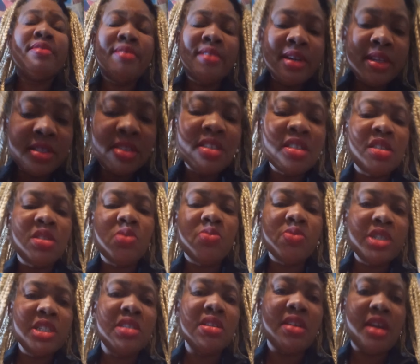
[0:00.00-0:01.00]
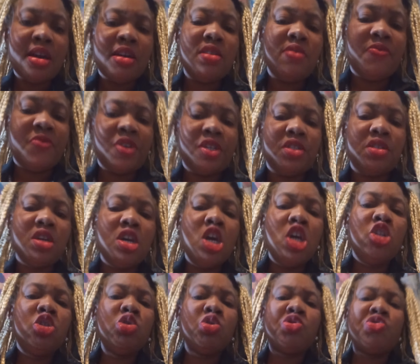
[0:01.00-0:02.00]
This is the reason I invest.
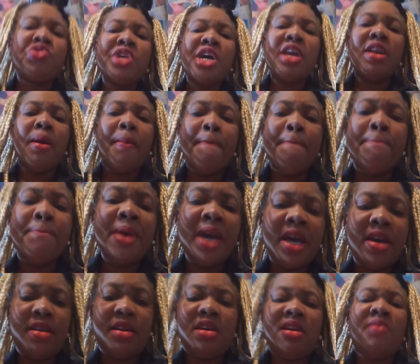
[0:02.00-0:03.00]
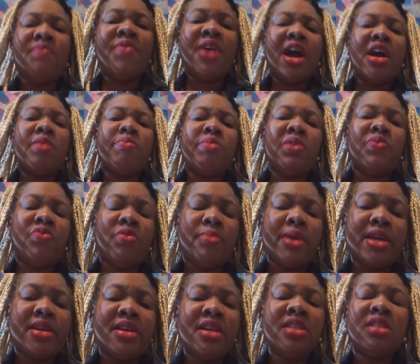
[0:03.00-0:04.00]
To create a better environment for
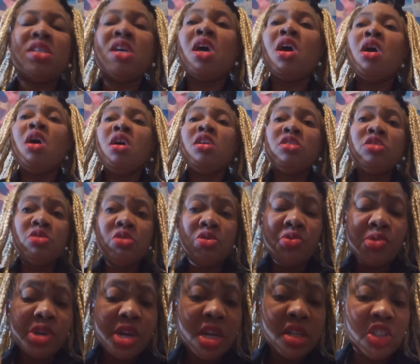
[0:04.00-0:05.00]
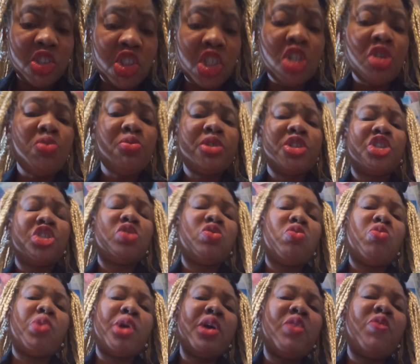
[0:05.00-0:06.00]
my kids, to create
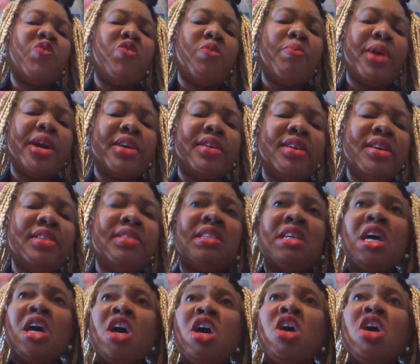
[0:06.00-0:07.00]
generational wealth for my kids,